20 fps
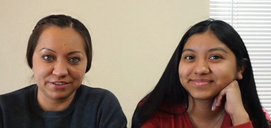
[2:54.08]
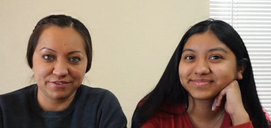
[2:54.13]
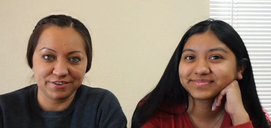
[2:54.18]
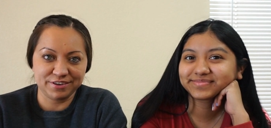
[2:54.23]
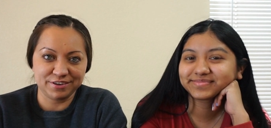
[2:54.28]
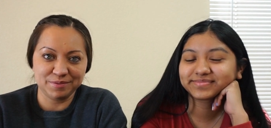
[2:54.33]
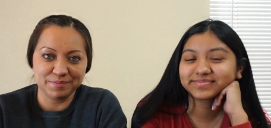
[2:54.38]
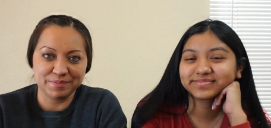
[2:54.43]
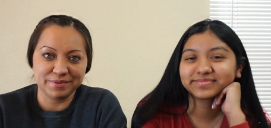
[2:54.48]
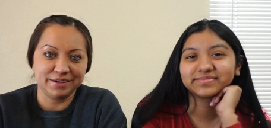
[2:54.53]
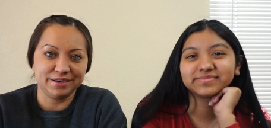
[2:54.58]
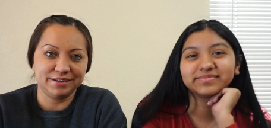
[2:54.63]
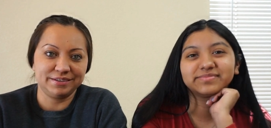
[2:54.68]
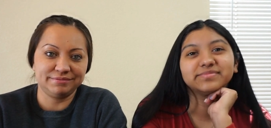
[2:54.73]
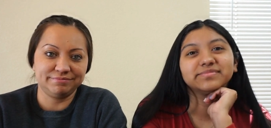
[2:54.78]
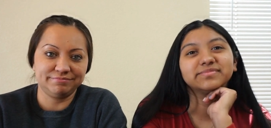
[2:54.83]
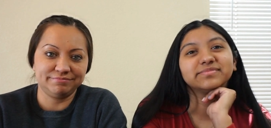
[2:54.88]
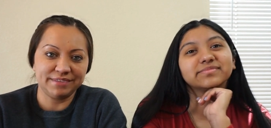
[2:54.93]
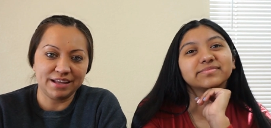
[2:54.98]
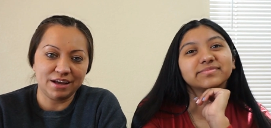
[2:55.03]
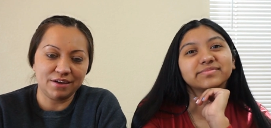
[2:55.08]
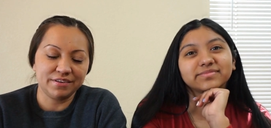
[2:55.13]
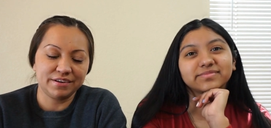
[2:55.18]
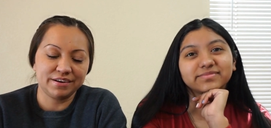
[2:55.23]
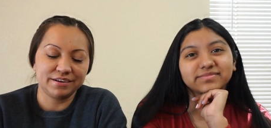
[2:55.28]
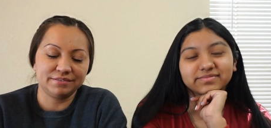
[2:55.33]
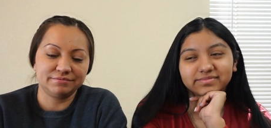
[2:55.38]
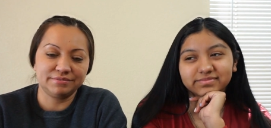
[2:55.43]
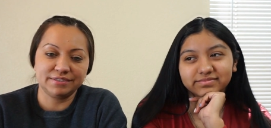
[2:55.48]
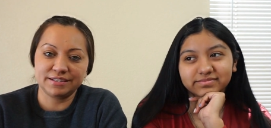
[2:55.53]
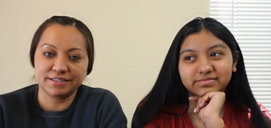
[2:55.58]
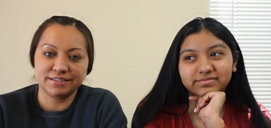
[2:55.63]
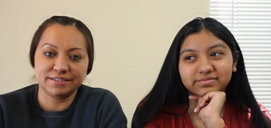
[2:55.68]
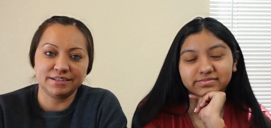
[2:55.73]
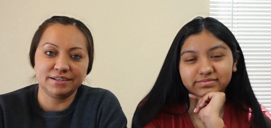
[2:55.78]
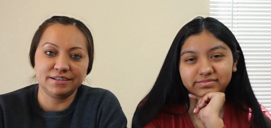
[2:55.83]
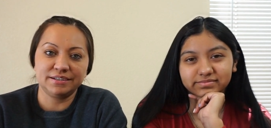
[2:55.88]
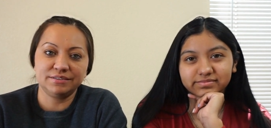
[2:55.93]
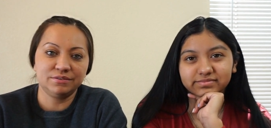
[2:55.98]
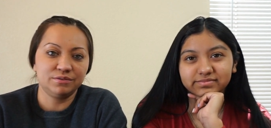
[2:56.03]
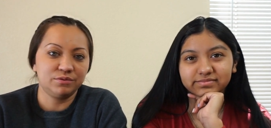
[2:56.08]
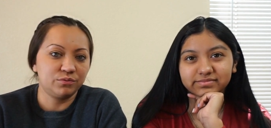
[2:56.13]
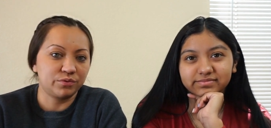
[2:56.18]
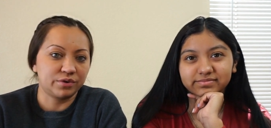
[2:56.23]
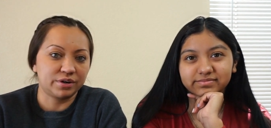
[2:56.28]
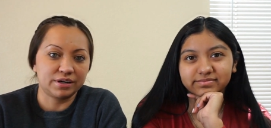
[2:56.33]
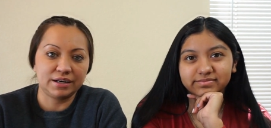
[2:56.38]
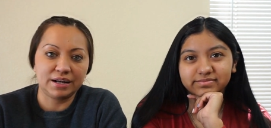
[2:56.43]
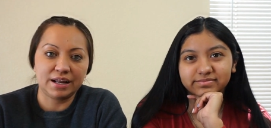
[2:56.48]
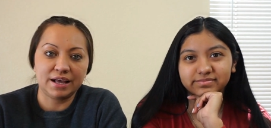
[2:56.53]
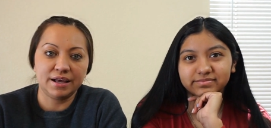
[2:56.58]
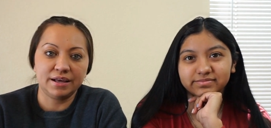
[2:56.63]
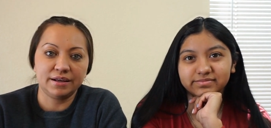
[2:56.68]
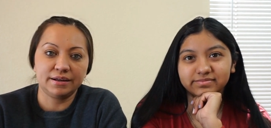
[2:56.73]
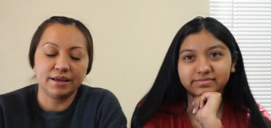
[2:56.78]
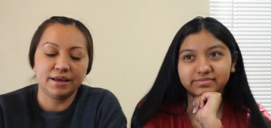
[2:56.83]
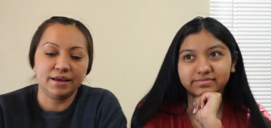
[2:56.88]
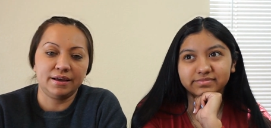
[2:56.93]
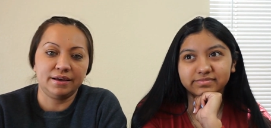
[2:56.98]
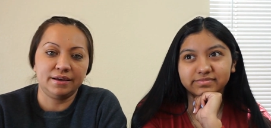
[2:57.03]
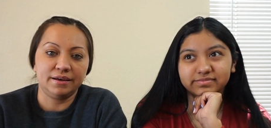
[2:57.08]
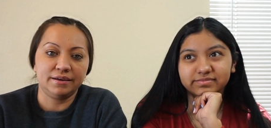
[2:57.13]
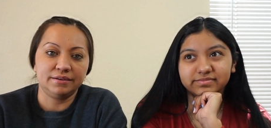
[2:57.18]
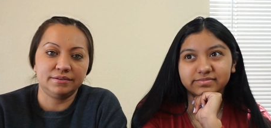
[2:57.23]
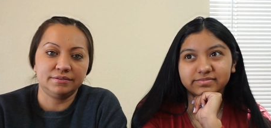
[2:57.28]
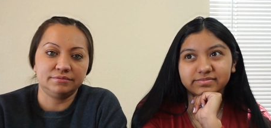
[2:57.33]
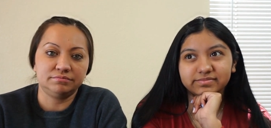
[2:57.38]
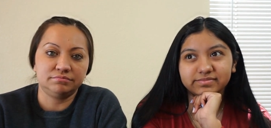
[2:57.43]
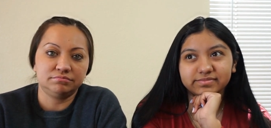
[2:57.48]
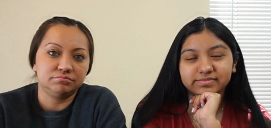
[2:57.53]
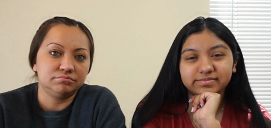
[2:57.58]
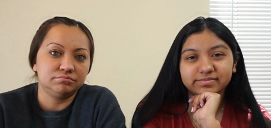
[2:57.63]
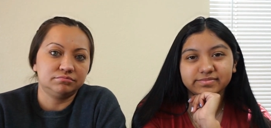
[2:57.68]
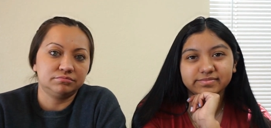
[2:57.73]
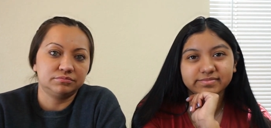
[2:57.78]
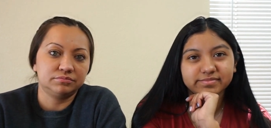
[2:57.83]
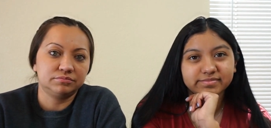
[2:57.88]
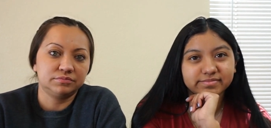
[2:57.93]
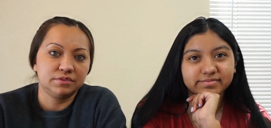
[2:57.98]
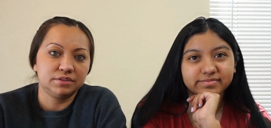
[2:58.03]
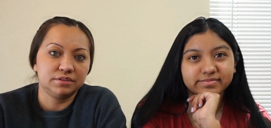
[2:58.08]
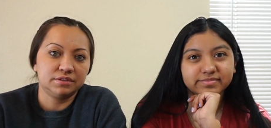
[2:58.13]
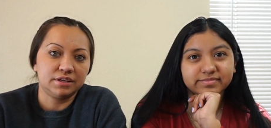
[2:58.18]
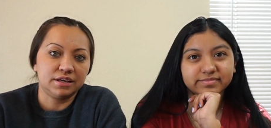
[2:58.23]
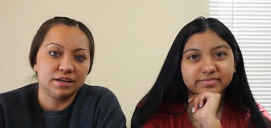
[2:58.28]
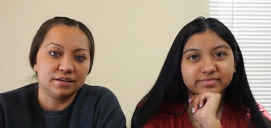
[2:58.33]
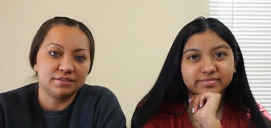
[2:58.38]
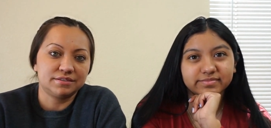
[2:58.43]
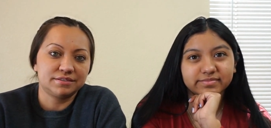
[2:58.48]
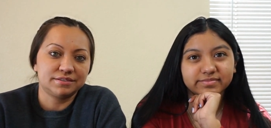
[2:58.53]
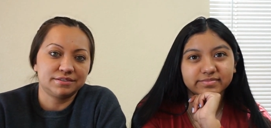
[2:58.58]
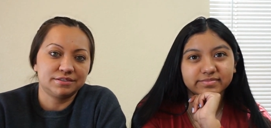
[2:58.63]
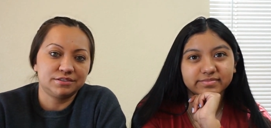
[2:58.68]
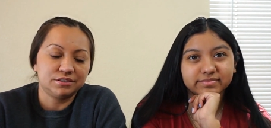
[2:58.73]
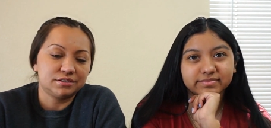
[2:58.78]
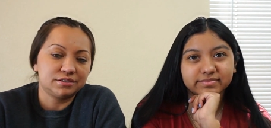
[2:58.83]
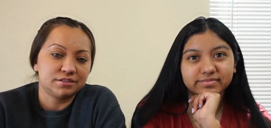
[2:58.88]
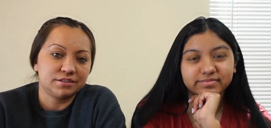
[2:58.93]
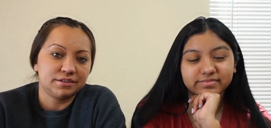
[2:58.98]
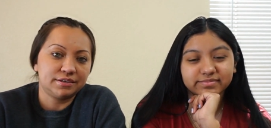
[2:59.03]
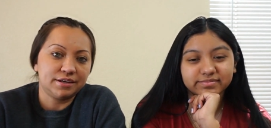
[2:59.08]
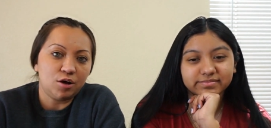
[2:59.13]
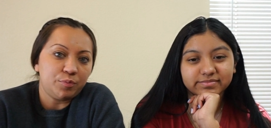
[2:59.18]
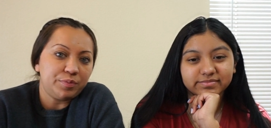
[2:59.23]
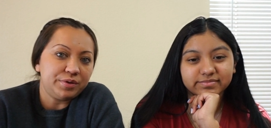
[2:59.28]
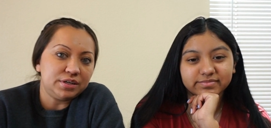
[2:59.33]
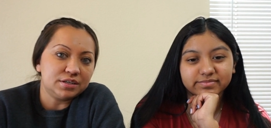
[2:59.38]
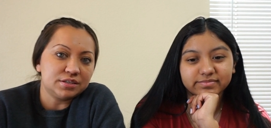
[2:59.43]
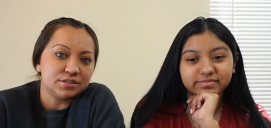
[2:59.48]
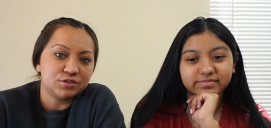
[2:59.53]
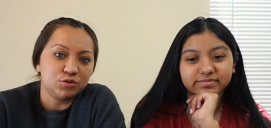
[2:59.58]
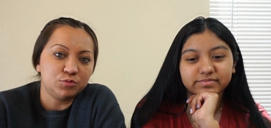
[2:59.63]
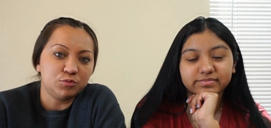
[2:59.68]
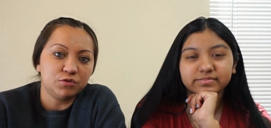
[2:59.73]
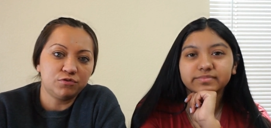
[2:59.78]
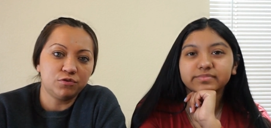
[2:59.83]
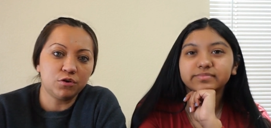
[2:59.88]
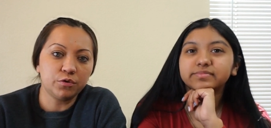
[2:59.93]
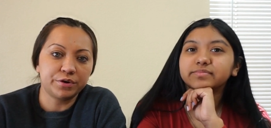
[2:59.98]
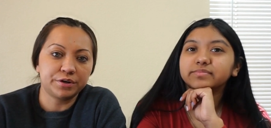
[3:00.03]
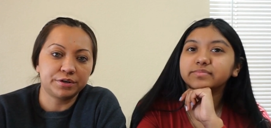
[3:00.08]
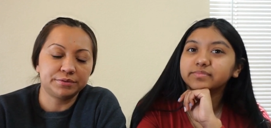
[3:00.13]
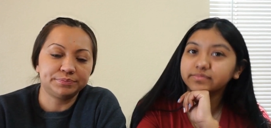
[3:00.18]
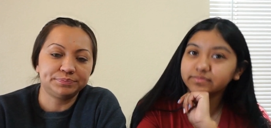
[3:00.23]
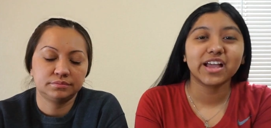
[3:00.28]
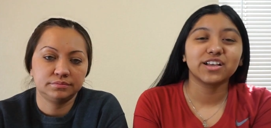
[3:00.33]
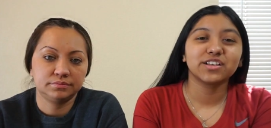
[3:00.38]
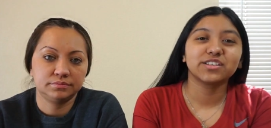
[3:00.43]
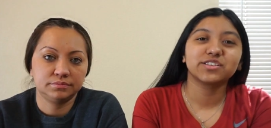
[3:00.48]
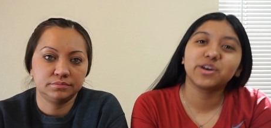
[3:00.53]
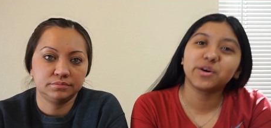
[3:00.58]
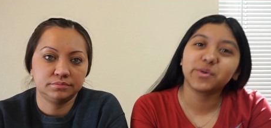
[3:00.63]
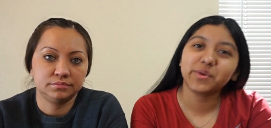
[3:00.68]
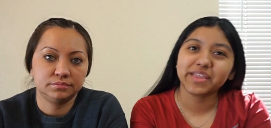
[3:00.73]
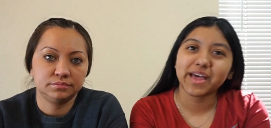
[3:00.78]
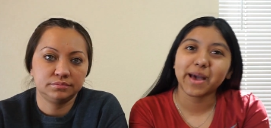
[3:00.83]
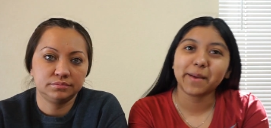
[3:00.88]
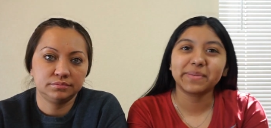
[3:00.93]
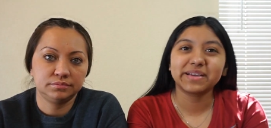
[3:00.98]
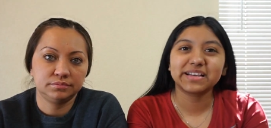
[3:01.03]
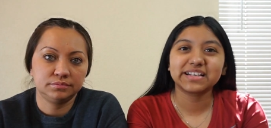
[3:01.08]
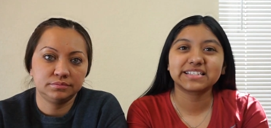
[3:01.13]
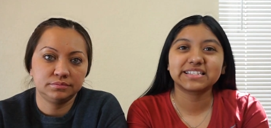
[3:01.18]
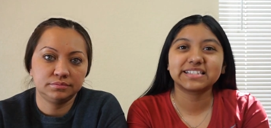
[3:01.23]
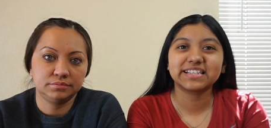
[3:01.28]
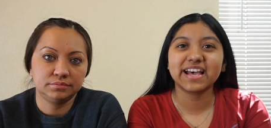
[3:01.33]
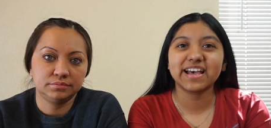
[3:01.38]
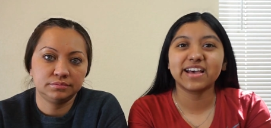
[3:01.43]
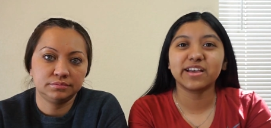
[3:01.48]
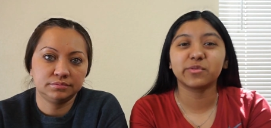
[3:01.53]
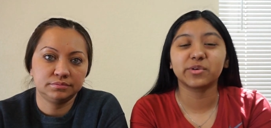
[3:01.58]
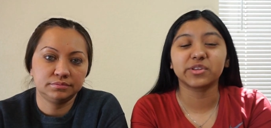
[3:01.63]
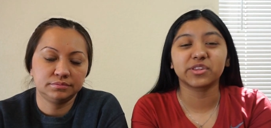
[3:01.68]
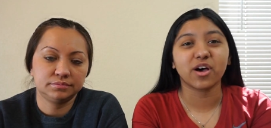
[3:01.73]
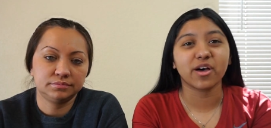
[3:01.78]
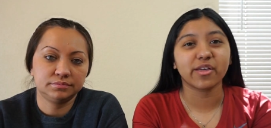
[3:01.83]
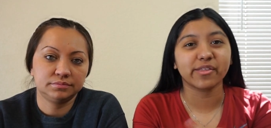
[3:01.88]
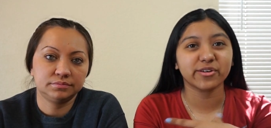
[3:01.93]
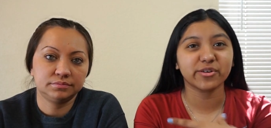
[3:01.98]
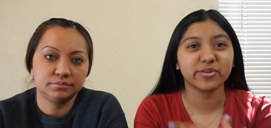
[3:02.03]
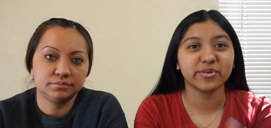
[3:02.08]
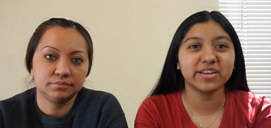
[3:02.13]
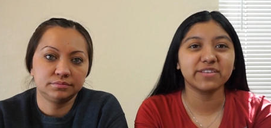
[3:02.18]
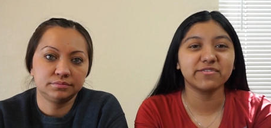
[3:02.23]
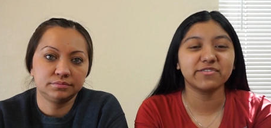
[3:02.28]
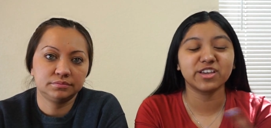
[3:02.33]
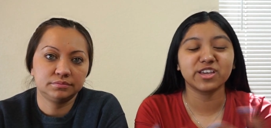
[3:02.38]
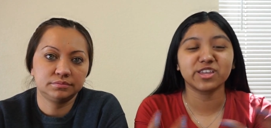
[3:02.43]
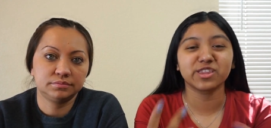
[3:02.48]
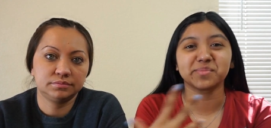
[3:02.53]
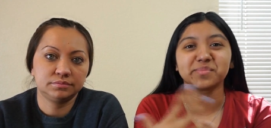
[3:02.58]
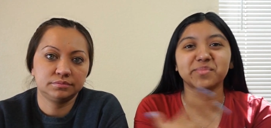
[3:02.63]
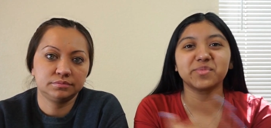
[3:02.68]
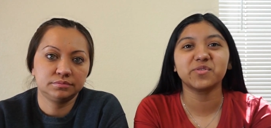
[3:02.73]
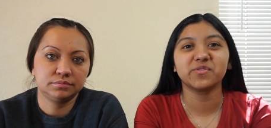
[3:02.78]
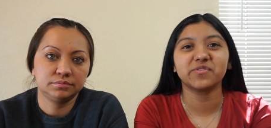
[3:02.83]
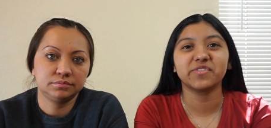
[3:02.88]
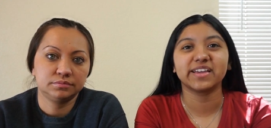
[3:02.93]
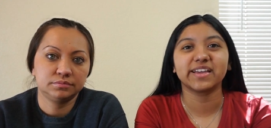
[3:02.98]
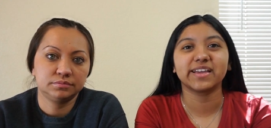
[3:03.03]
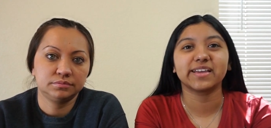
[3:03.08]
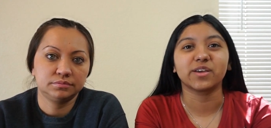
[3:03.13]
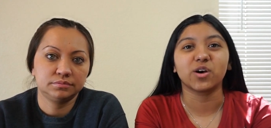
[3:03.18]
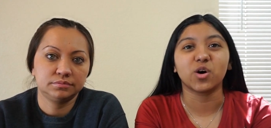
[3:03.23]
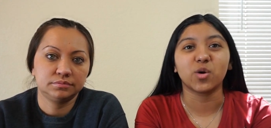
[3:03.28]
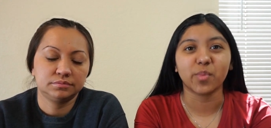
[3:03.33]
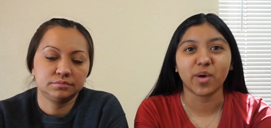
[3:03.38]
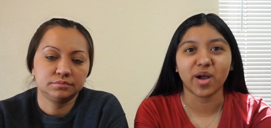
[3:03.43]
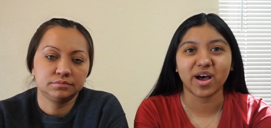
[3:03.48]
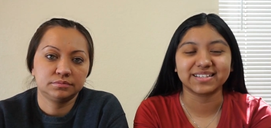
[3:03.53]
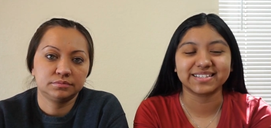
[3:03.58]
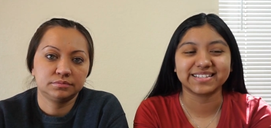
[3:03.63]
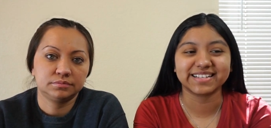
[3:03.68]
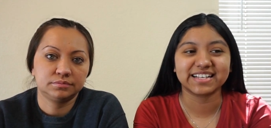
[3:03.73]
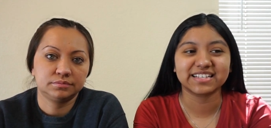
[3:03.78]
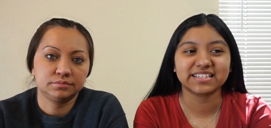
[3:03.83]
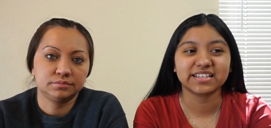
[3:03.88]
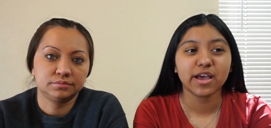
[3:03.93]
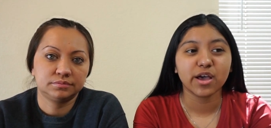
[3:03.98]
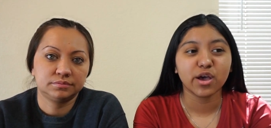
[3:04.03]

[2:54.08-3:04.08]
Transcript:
Speaker 1: difficult, but now that it's done, we're glad, and that's just been helping us to move
Speaker 2: forward. So with that being said, with all the grieving, the moving, the whole process,